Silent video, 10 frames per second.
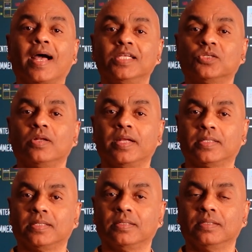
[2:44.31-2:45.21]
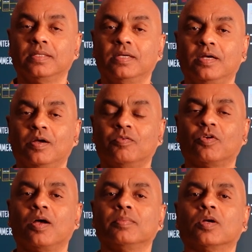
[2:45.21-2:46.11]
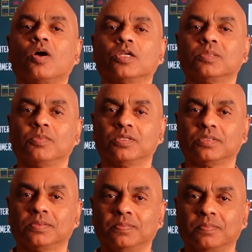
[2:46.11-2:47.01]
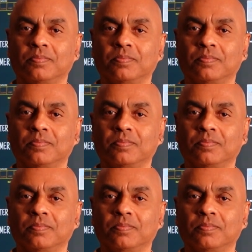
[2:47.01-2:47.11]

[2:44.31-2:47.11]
isolated from the cosmos.